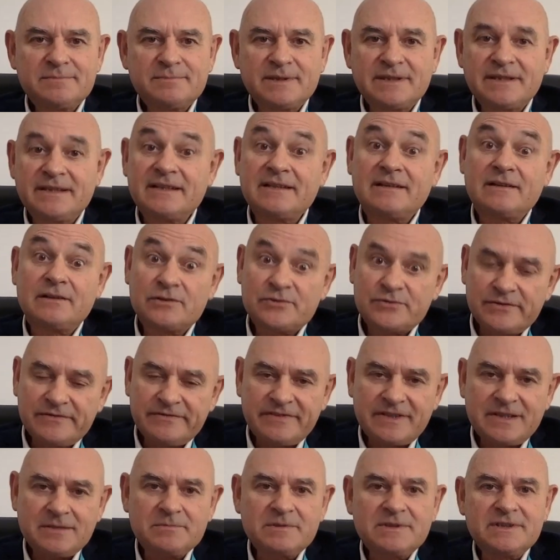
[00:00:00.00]
but there are also
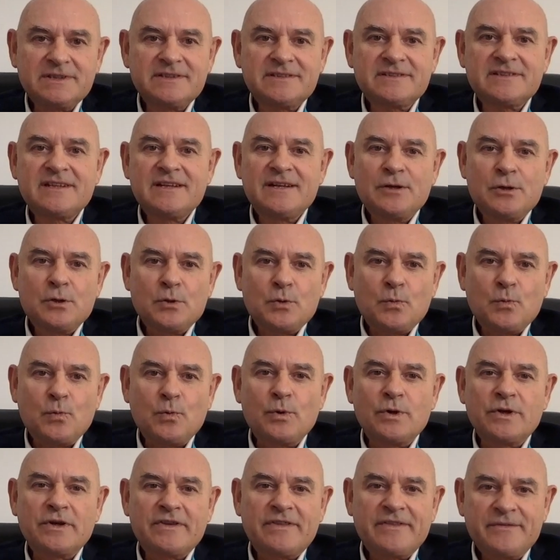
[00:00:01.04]
families
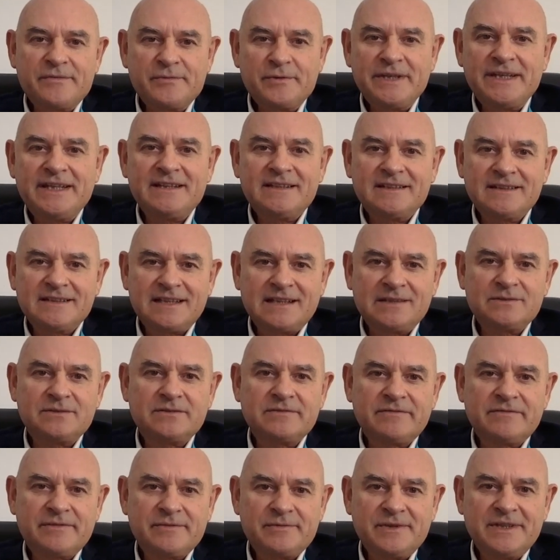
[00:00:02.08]
where three out
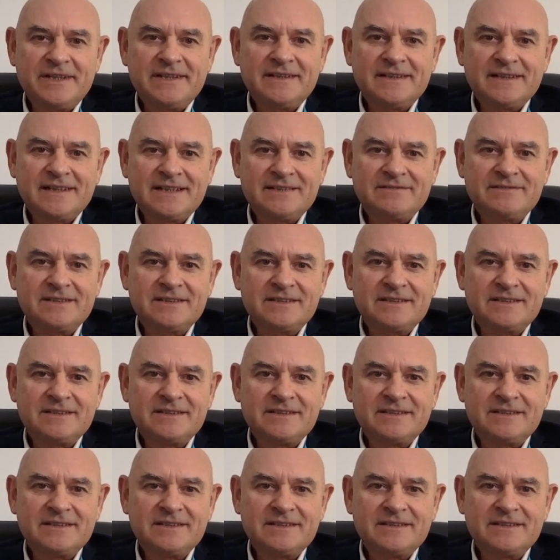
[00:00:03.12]
of three have the